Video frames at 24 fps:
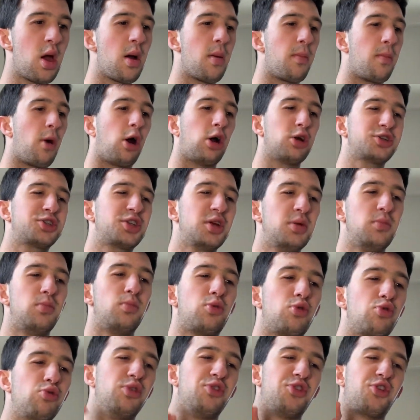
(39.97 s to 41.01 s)
Boston
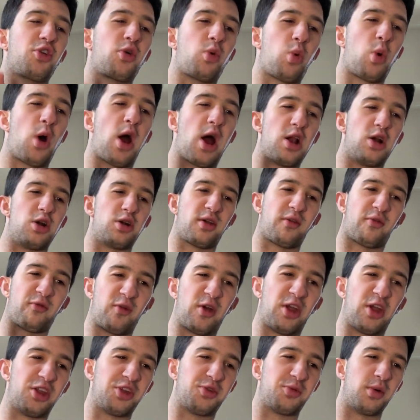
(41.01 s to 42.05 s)
Bruins acquired
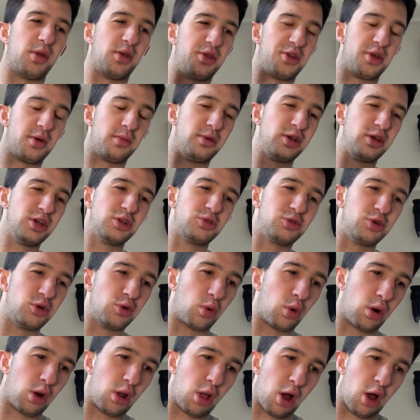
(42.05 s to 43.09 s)
defenseman Dmitry
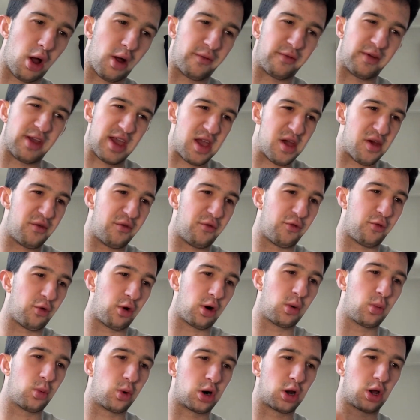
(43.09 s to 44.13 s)
Orlov and
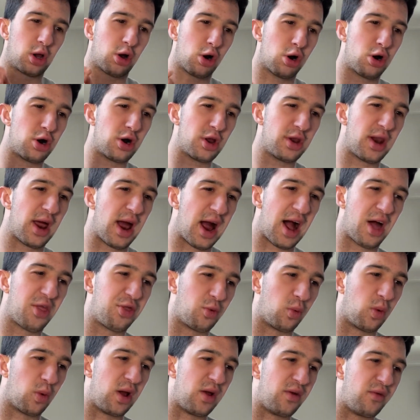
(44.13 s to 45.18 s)
forward Garnet
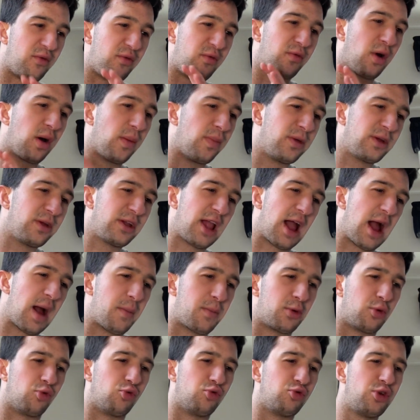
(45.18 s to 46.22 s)
Hathaway from the
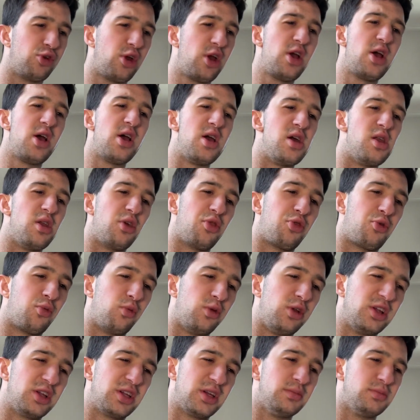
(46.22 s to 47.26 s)
Capitals in a
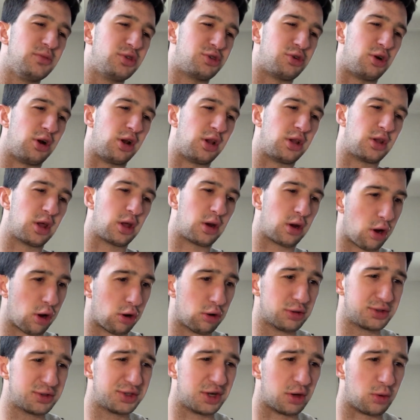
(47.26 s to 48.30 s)
three-team trade that
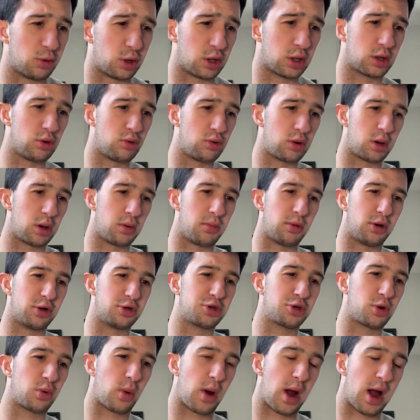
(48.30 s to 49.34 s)
also included
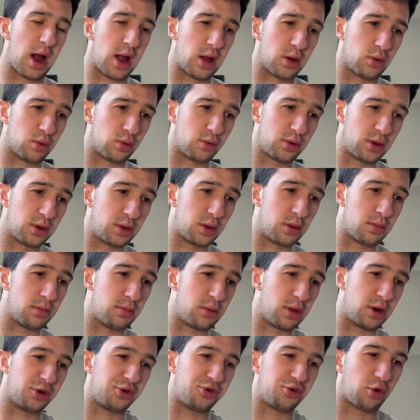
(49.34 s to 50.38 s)
the
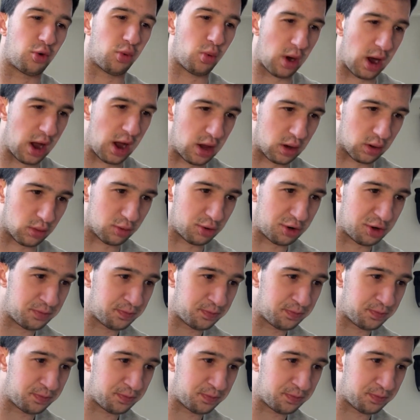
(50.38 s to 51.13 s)
Minnesota Wild.